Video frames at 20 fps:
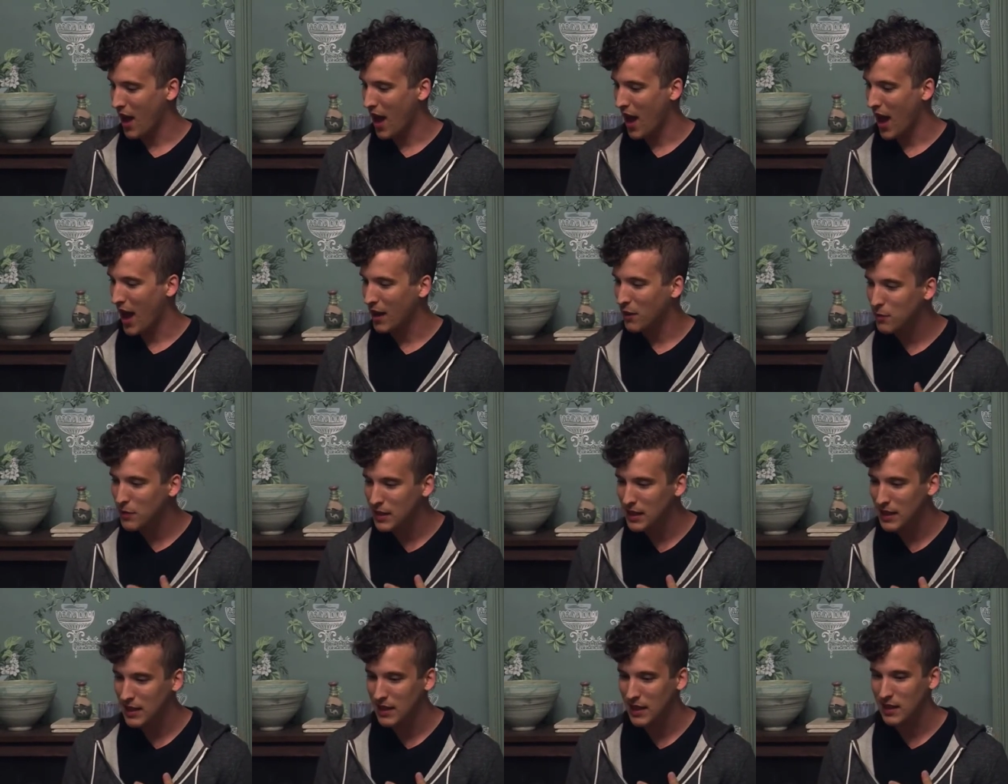I
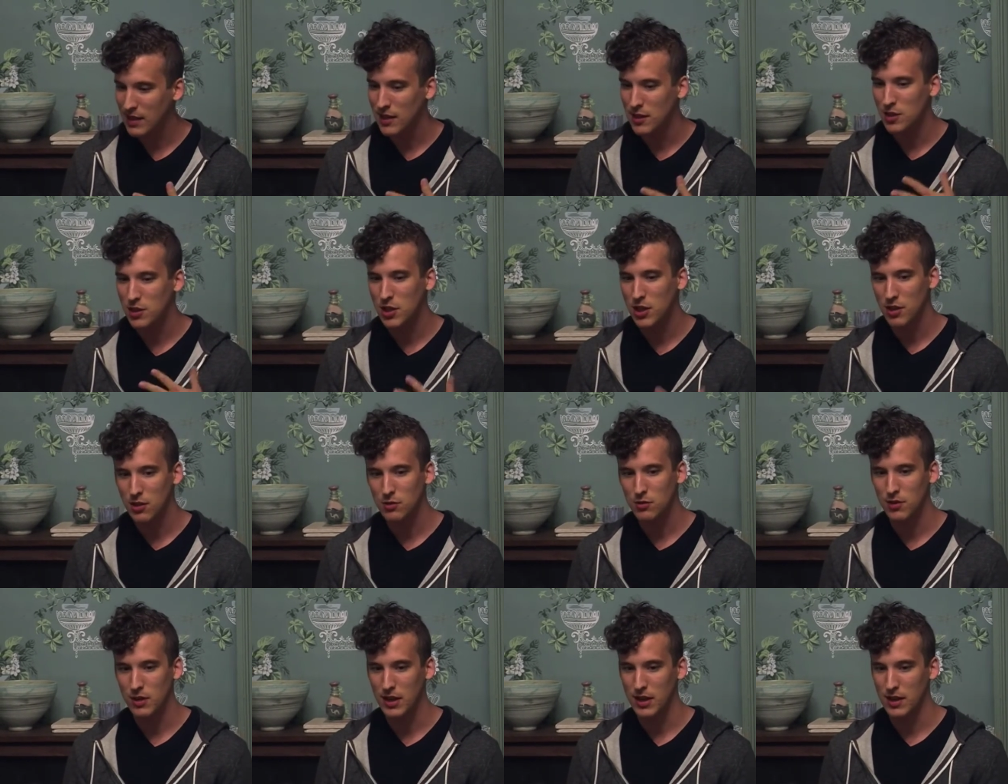really think that
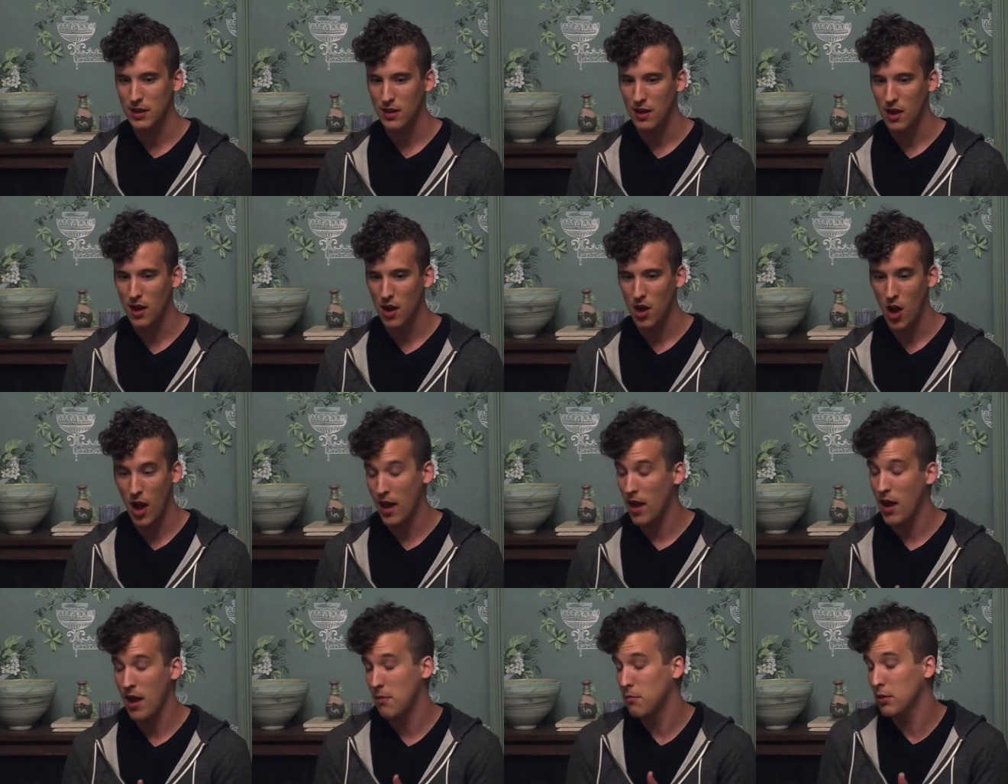children,
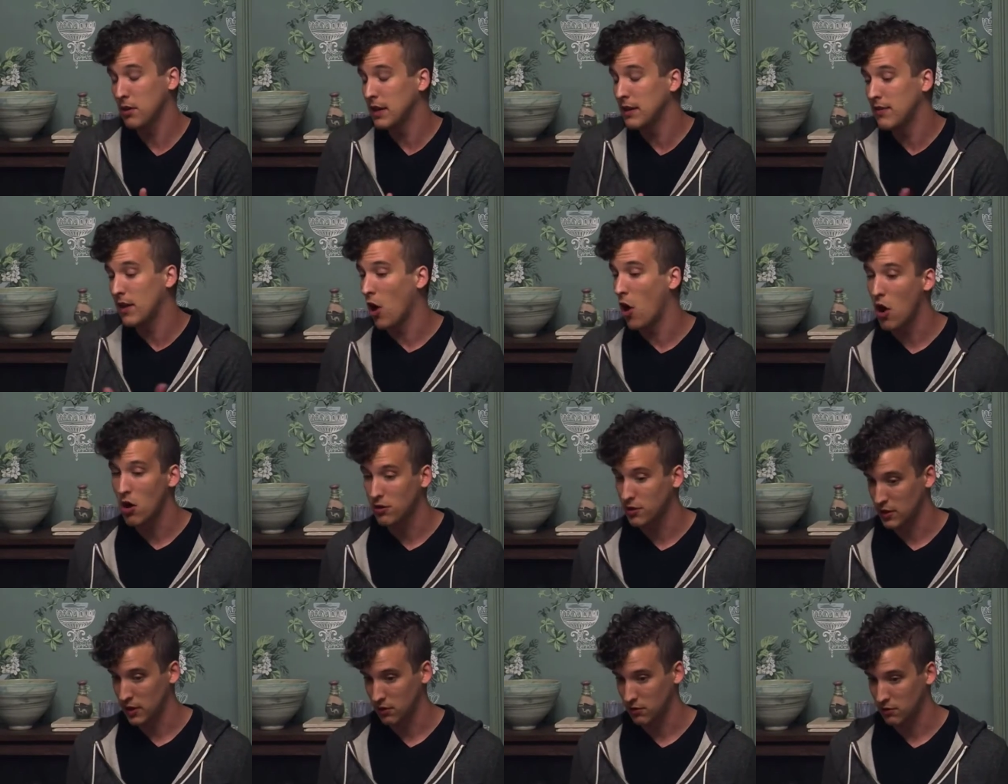I, I believe that all
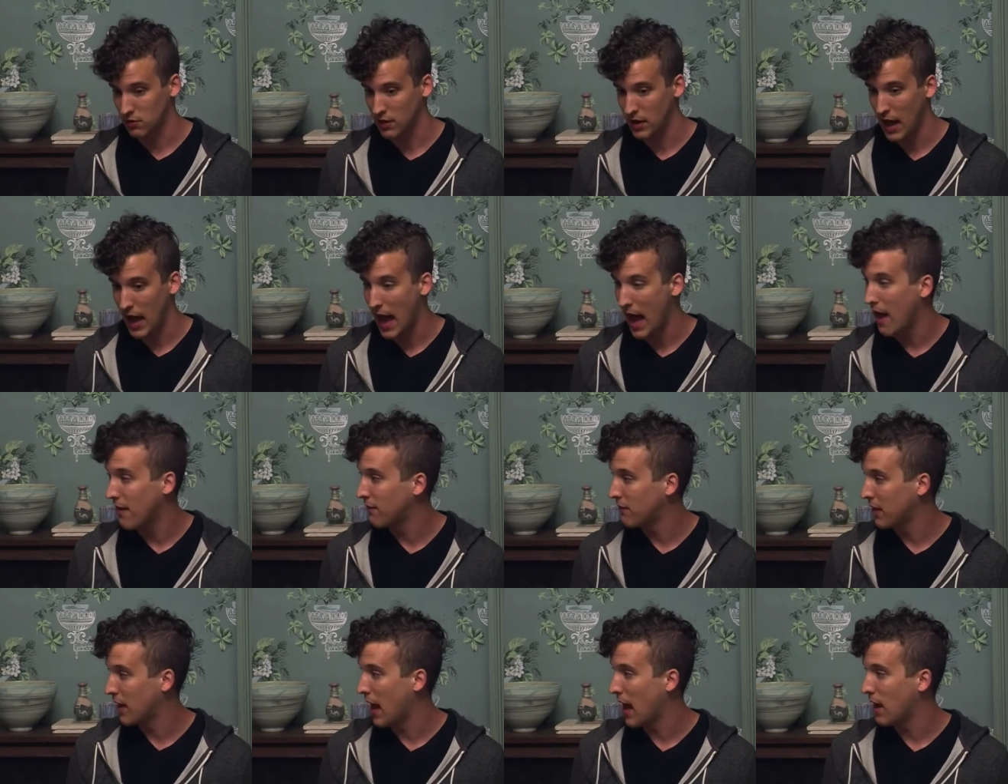children
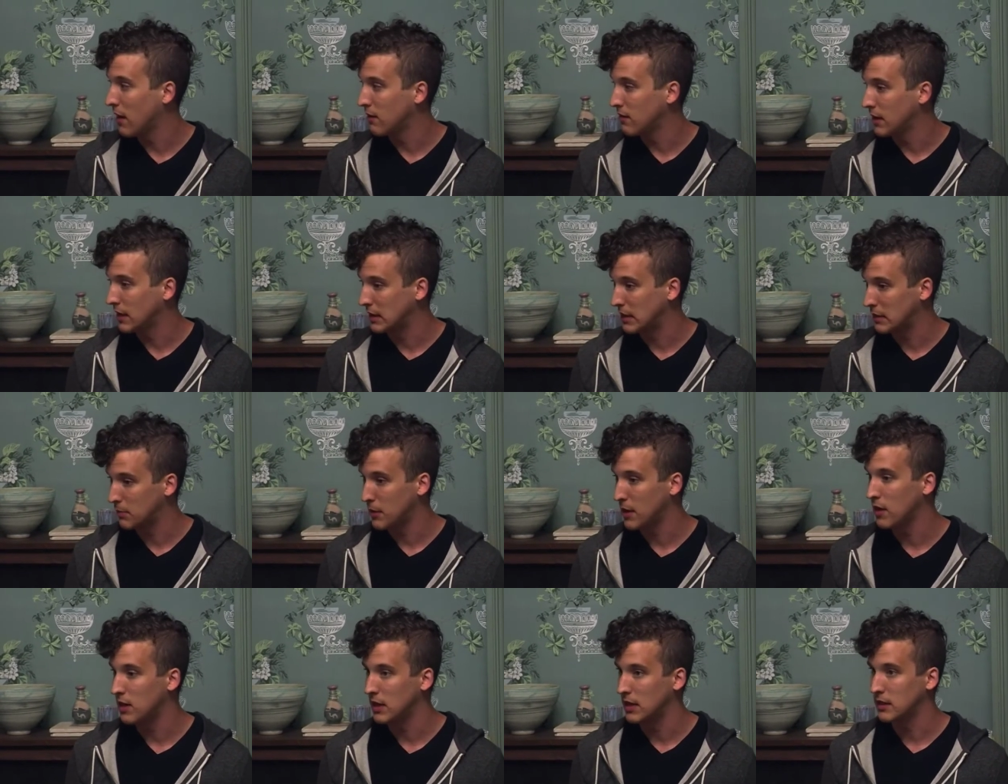have that
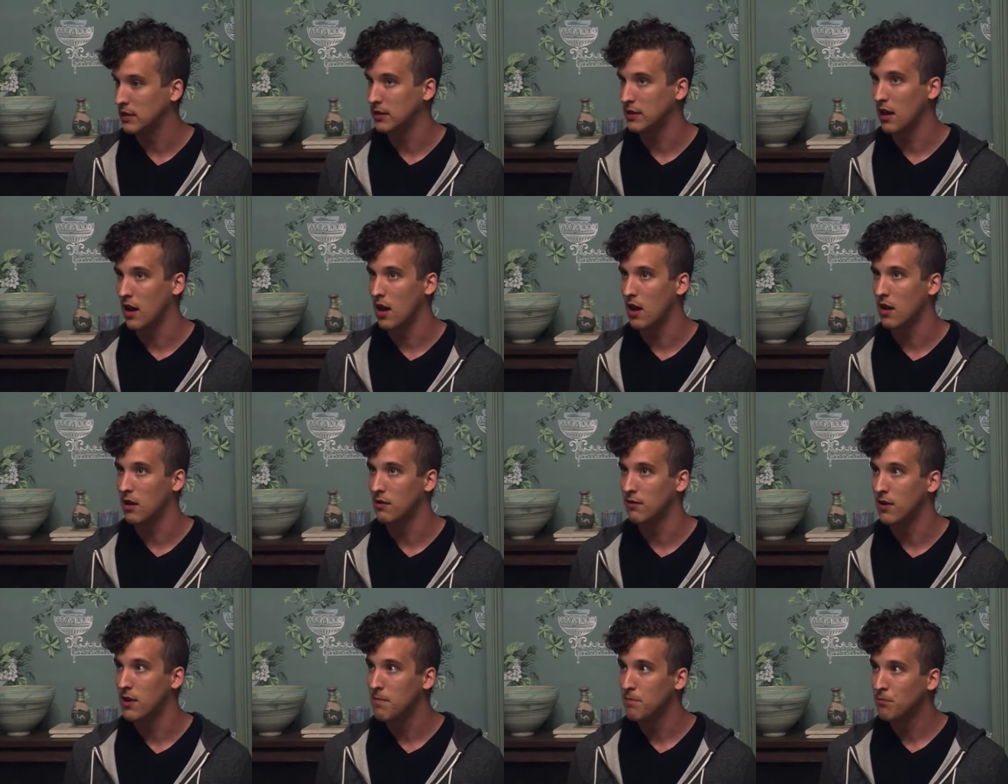experience
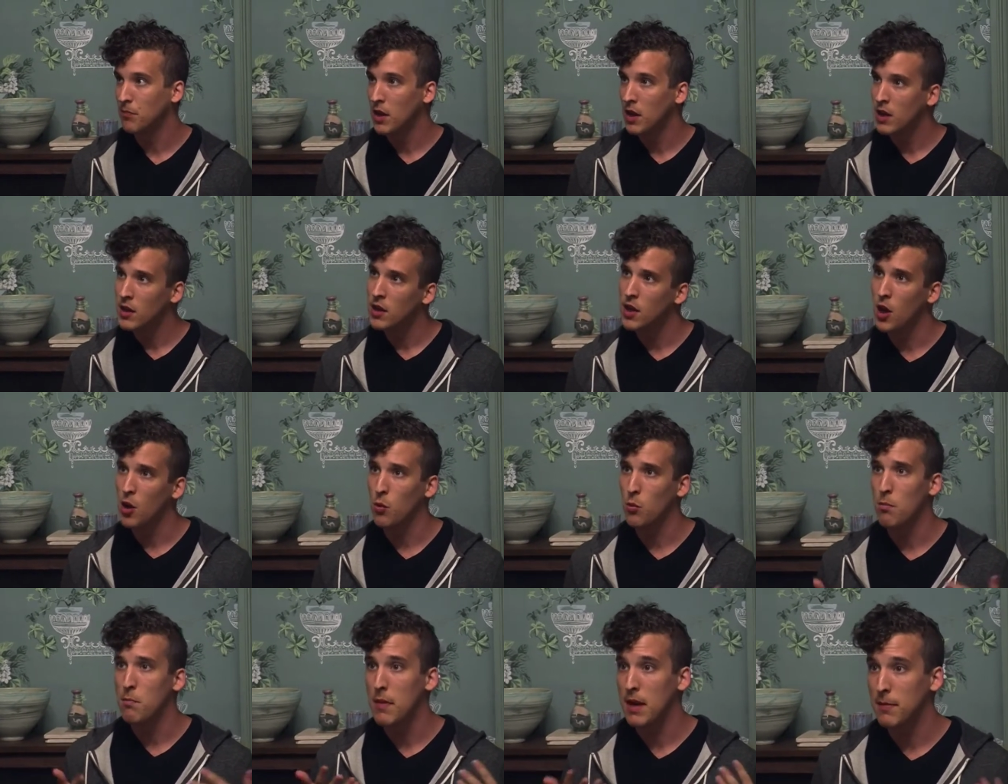of, you
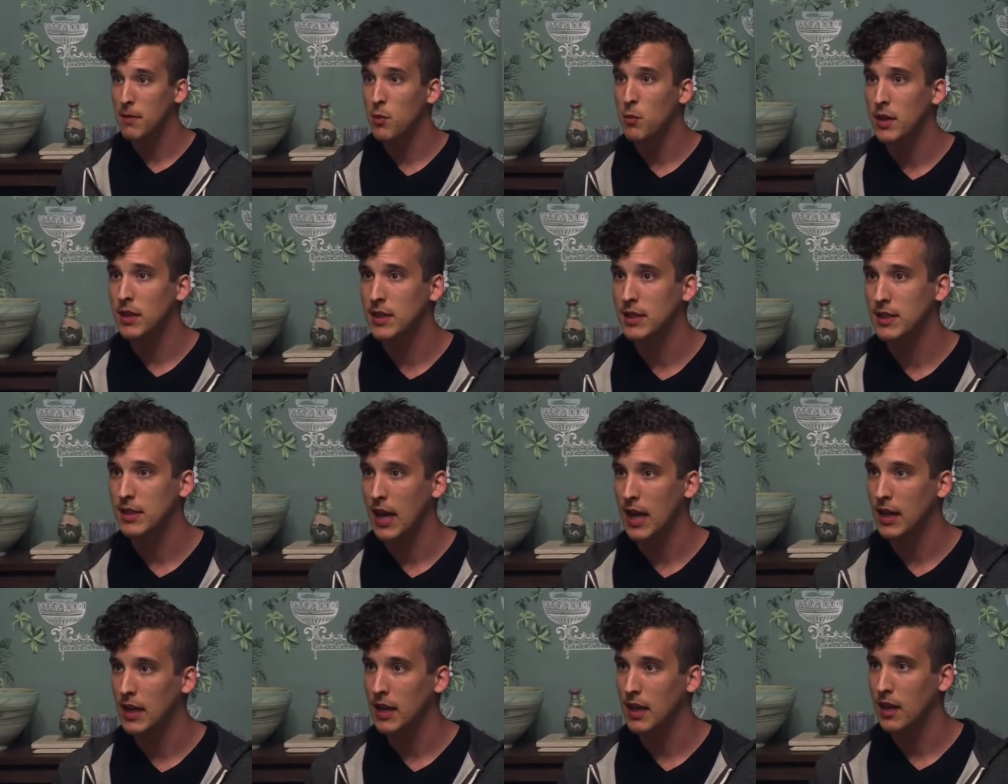know, maybe when
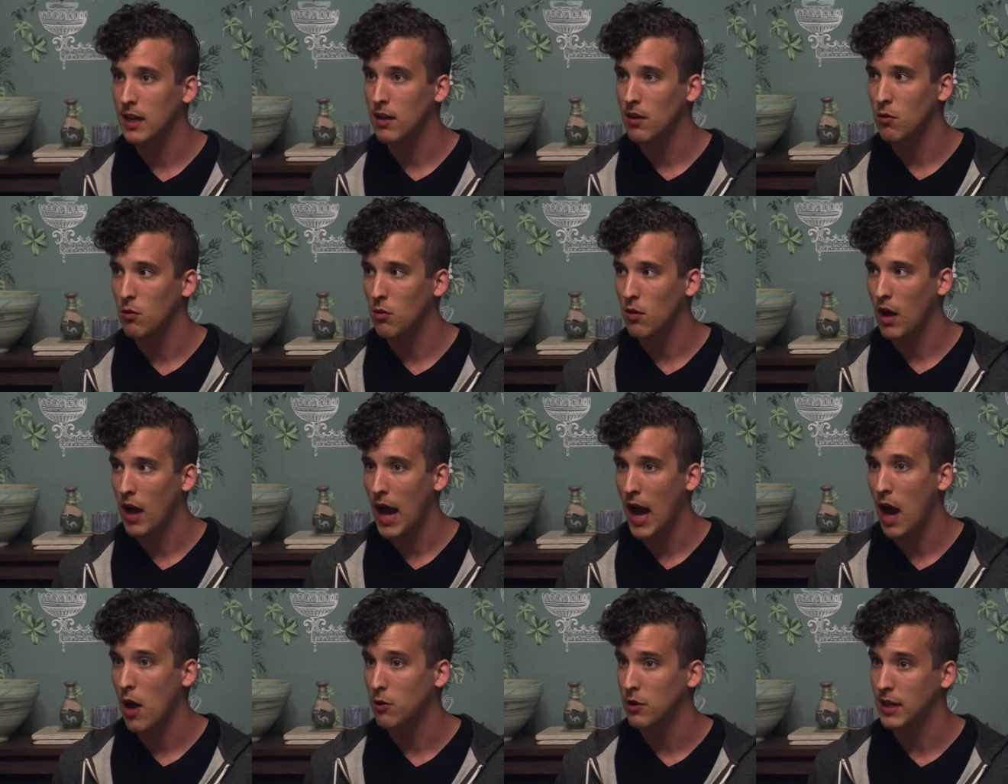deciding
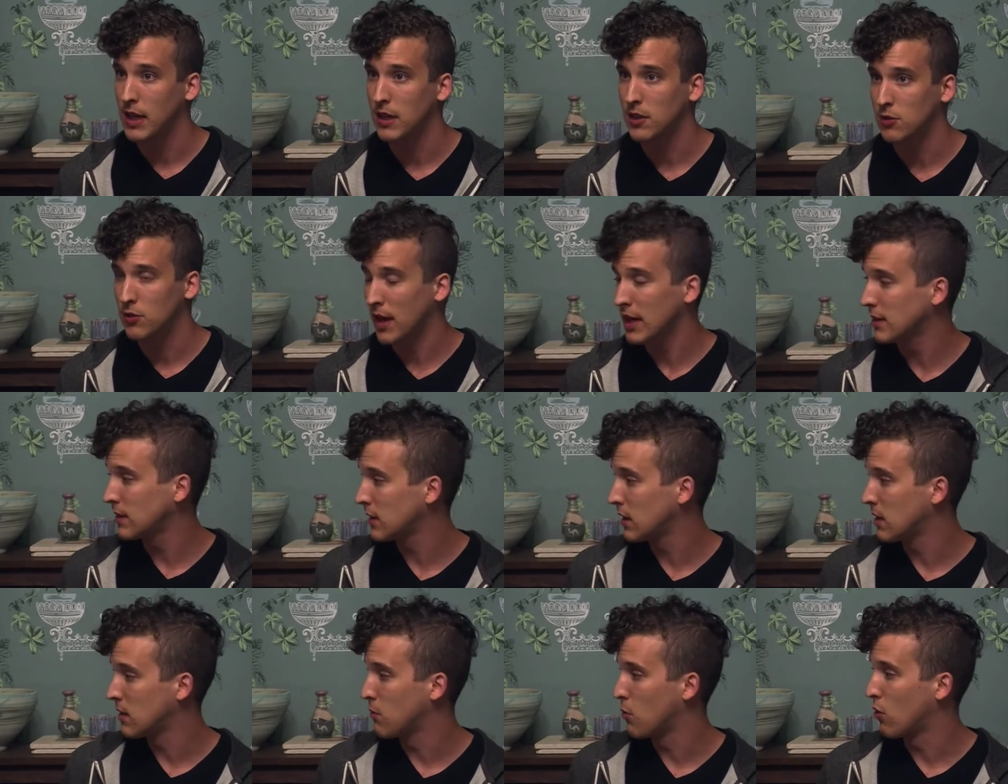how to get dressed
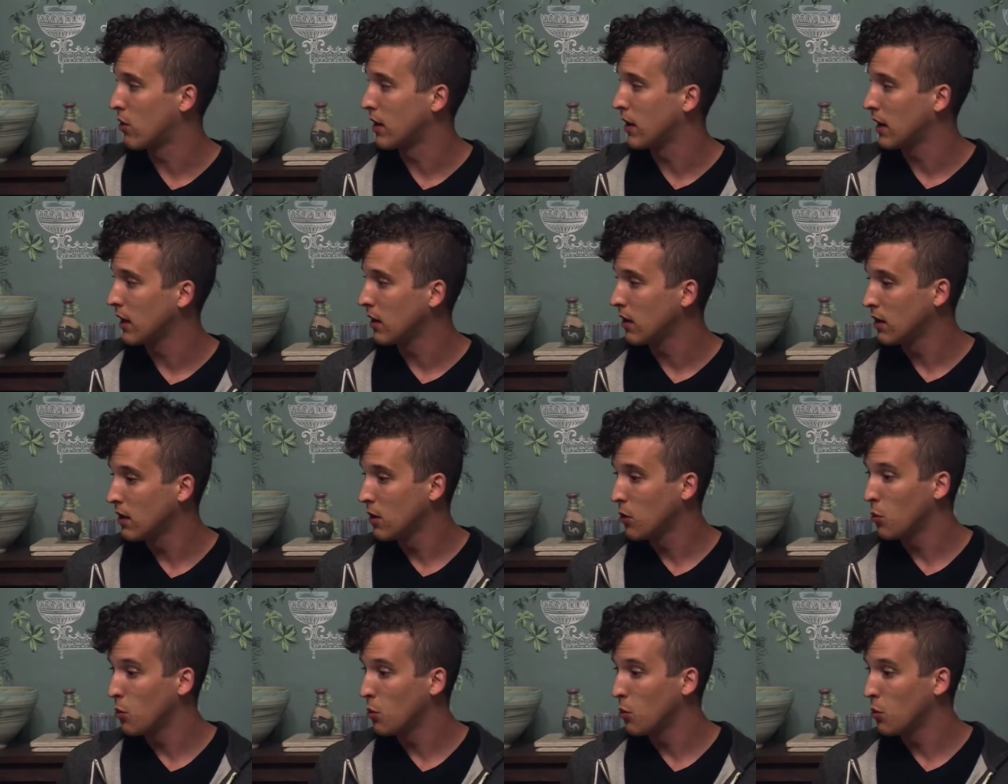in the morning,